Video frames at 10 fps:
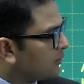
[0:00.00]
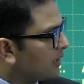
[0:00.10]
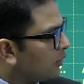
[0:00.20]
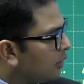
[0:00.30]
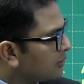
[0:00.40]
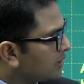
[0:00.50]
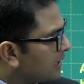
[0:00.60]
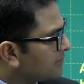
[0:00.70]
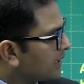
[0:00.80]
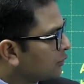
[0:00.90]
one also
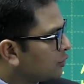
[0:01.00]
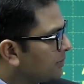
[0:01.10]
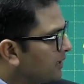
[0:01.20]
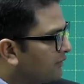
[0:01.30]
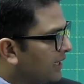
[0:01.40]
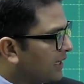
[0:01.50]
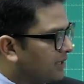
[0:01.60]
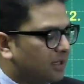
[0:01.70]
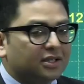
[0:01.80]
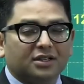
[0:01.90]
comes out to be a
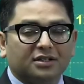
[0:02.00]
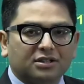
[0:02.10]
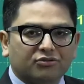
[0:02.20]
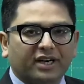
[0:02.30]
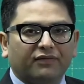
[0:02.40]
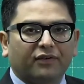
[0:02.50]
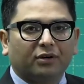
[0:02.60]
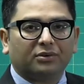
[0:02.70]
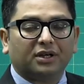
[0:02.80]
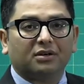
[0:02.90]
very
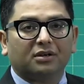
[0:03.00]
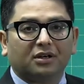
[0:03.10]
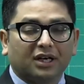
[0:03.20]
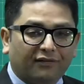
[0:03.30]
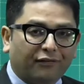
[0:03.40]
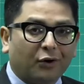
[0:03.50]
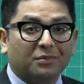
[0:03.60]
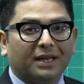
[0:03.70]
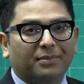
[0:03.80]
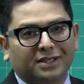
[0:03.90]
straightforward, a
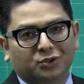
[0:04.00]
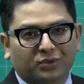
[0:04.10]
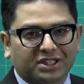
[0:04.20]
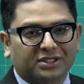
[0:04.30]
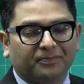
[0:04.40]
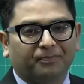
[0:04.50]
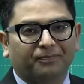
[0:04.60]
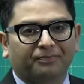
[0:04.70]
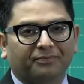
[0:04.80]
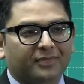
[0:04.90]
formula-based question.
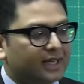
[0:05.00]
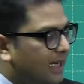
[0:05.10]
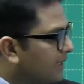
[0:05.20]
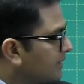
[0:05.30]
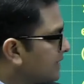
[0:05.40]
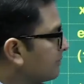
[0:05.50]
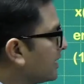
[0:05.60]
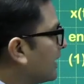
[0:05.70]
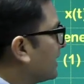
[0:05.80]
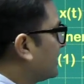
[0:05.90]
And it's
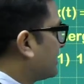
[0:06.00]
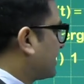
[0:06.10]
something like this,